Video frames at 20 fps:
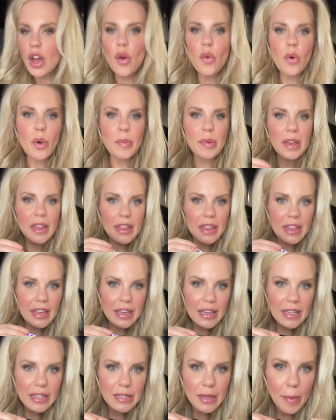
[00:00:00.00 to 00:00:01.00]
will be
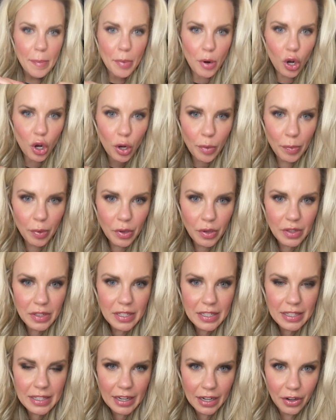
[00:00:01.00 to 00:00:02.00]
these purple
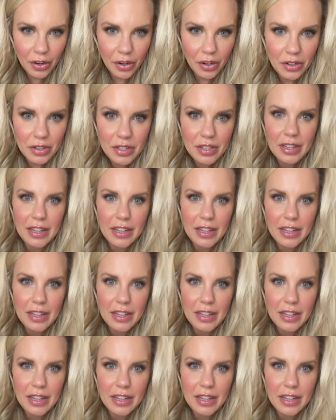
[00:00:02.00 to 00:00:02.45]
stickers